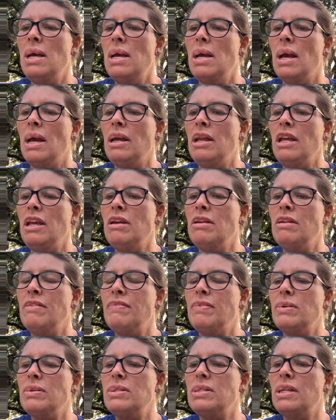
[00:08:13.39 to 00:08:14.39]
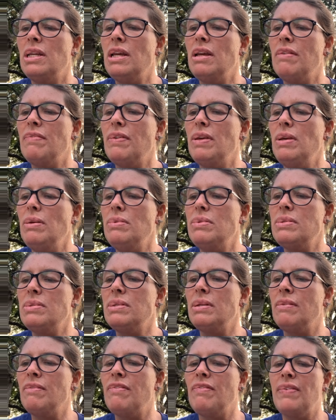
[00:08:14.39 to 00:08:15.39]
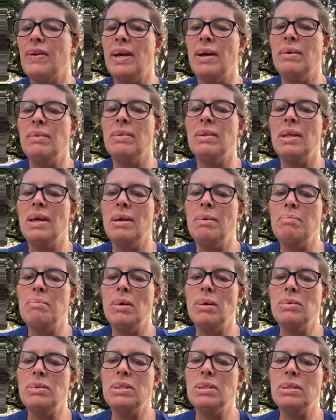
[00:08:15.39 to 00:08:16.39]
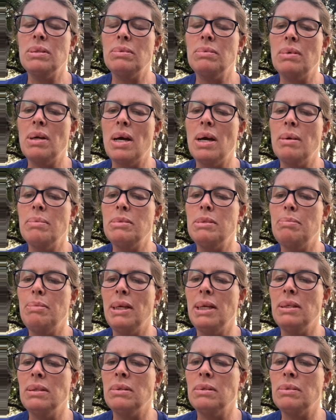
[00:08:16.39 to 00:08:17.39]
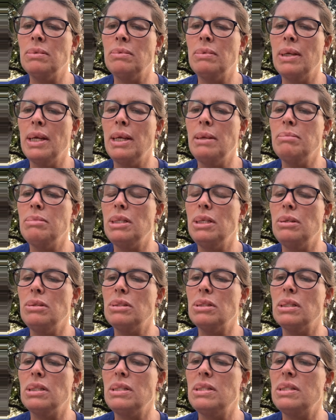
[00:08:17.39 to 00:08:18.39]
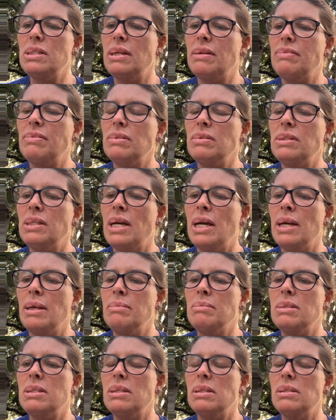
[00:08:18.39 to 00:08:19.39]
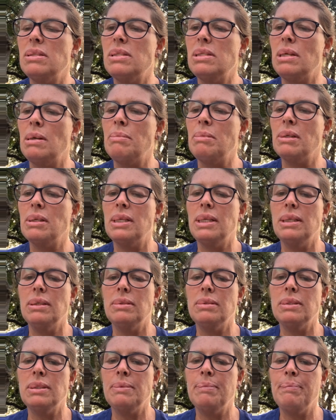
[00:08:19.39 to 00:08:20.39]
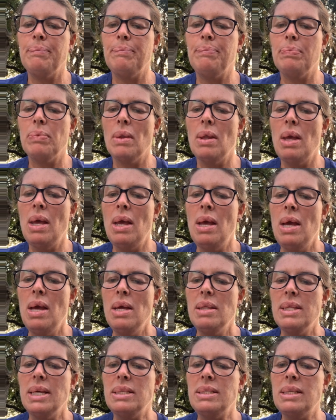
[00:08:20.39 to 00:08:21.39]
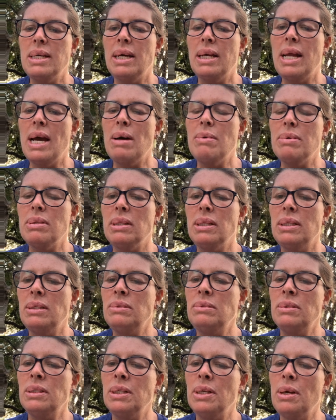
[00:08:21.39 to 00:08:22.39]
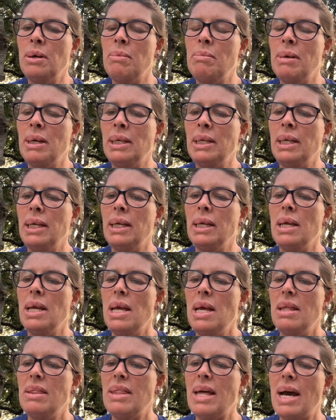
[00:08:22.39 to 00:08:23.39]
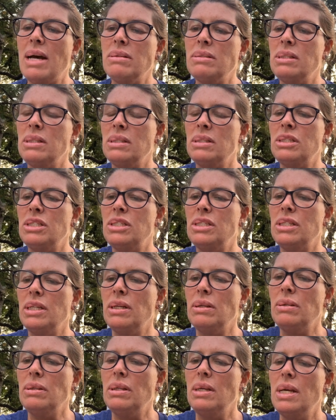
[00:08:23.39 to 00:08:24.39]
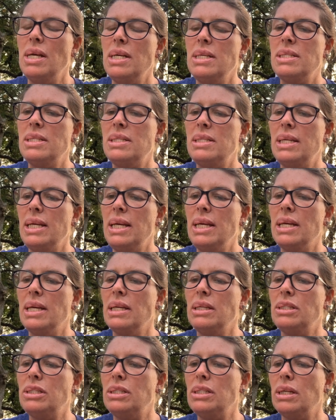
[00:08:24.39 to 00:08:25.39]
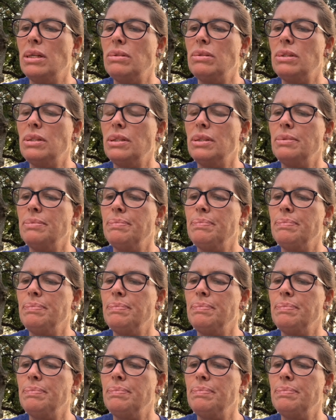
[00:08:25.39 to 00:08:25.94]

A University of Houston found that most are robbed, beaten, or raped, usually several times. Some are killed. They set out with little or no money. Thousands seek shelter,